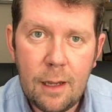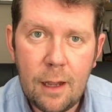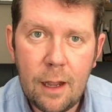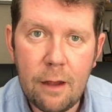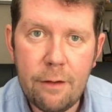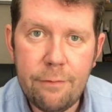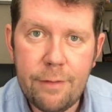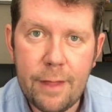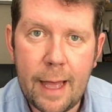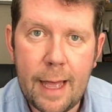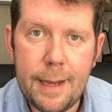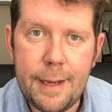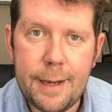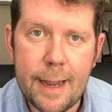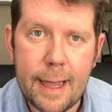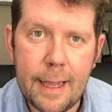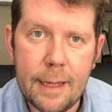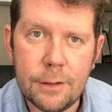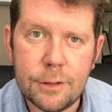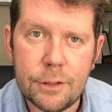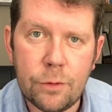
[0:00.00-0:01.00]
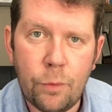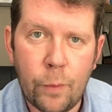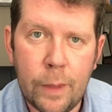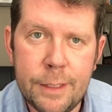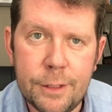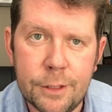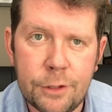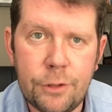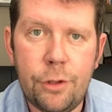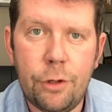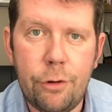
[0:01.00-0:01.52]
of the handouts went
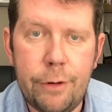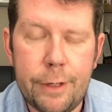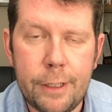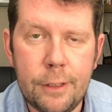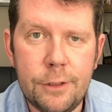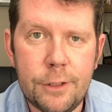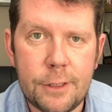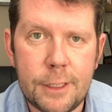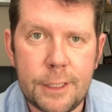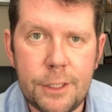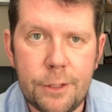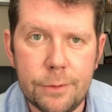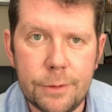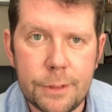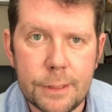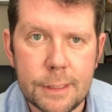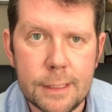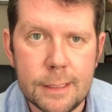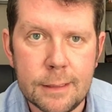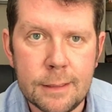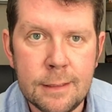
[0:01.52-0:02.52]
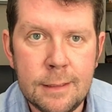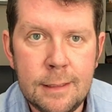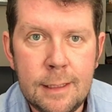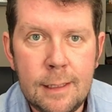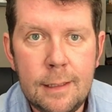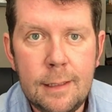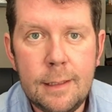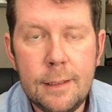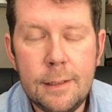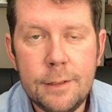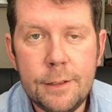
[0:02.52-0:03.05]
to Tory constituencies.
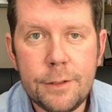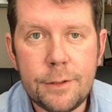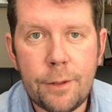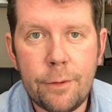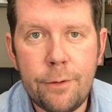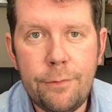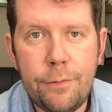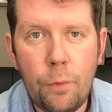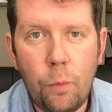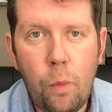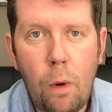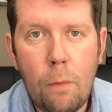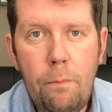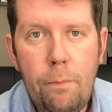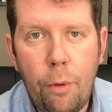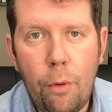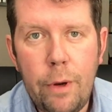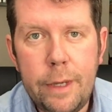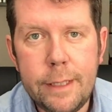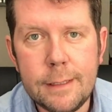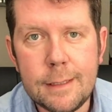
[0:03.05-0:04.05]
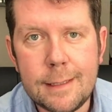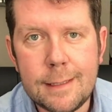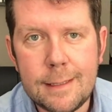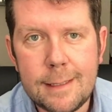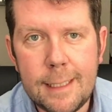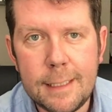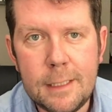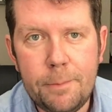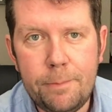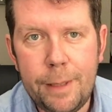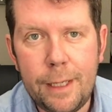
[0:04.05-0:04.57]
So of the
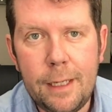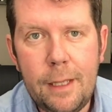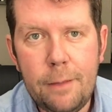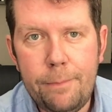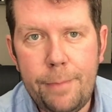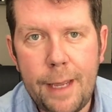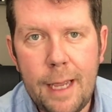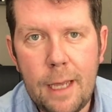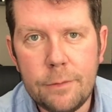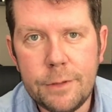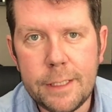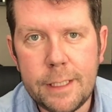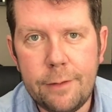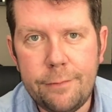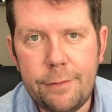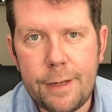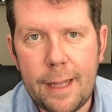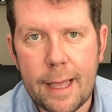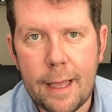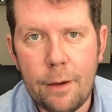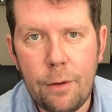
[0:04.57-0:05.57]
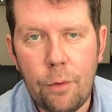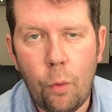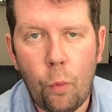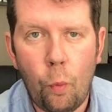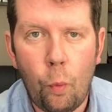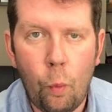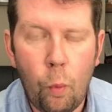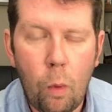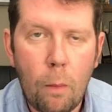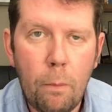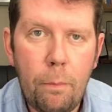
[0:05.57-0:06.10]
£1.6 billion given out,
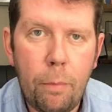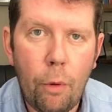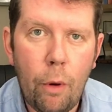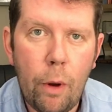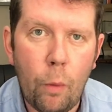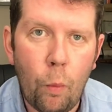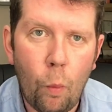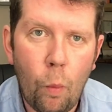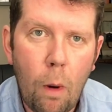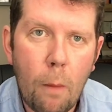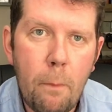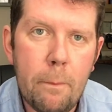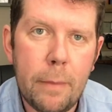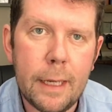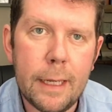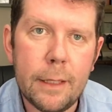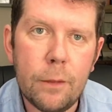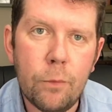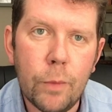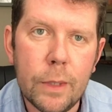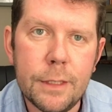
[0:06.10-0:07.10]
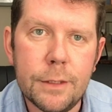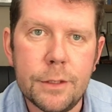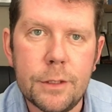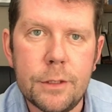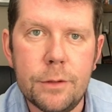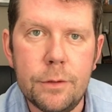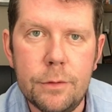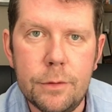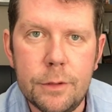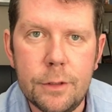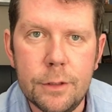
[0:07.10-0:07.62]
£1.1 billion went
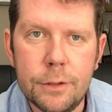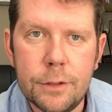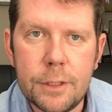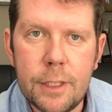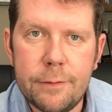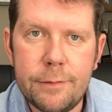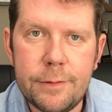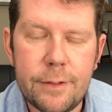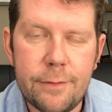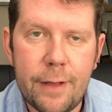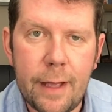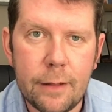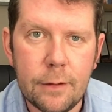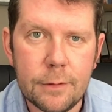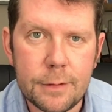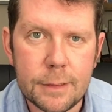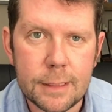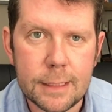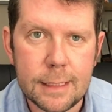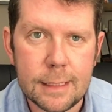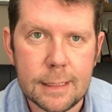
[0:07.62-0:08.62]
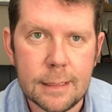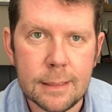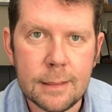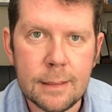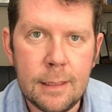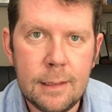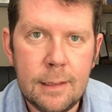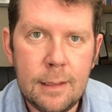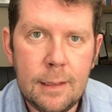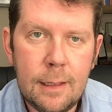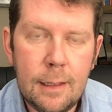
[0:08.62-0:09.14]
to Conservative-held seats.
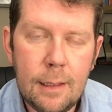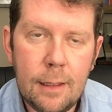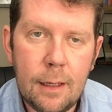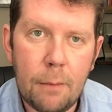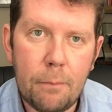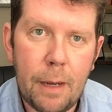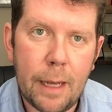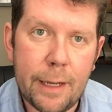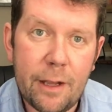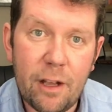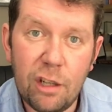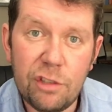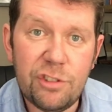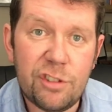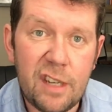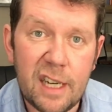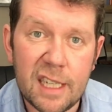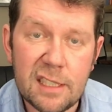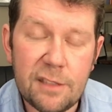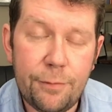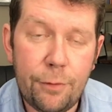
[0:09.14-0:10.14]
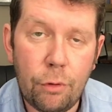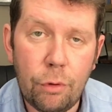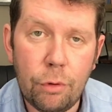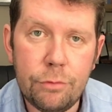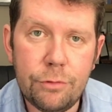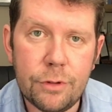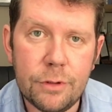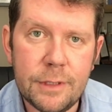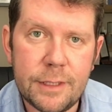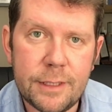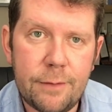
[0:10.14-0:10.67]
And by contrast,
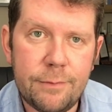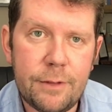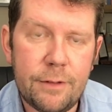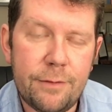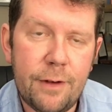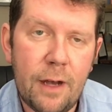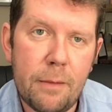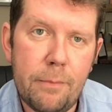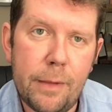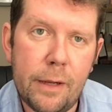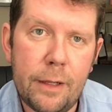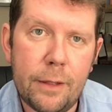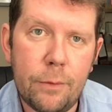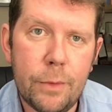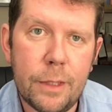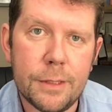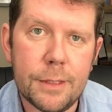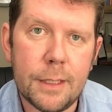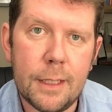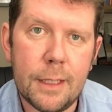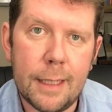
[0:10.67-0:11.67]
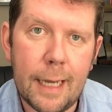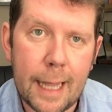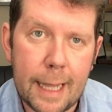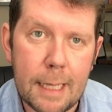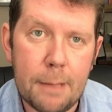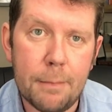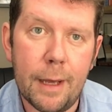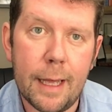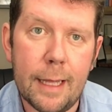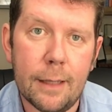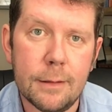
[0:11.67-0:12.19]
£475 million went to
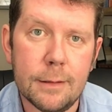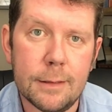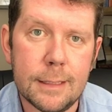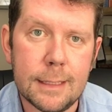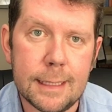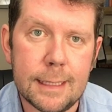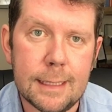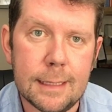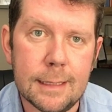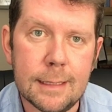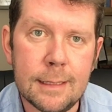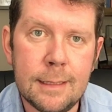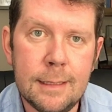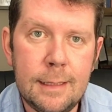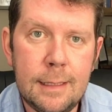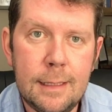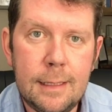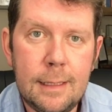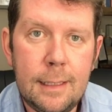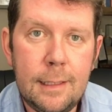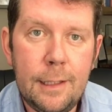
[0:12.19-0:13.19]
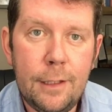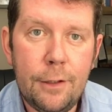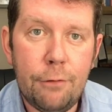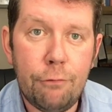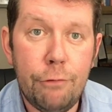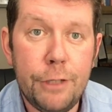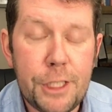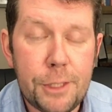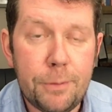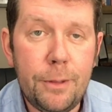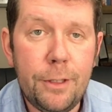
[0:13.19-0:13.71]
Labour-held seats.
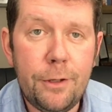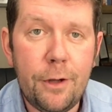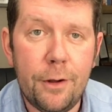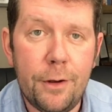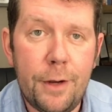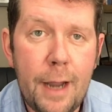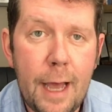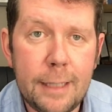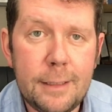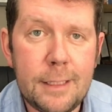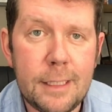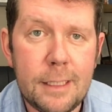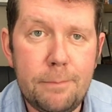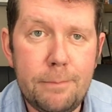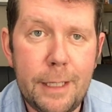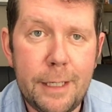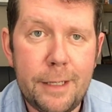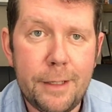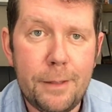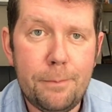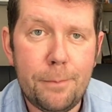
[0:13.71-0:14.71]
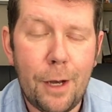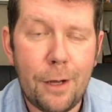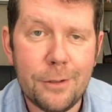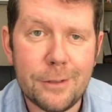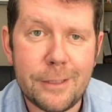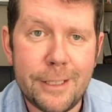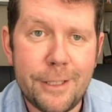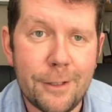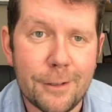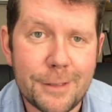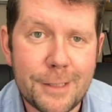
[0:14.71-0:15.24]
Richmond got £19 million,
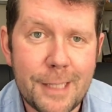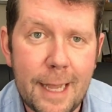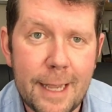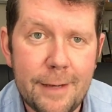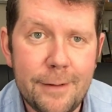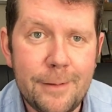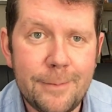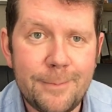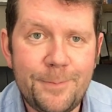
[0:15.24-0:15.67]
Barnsley got £10 million.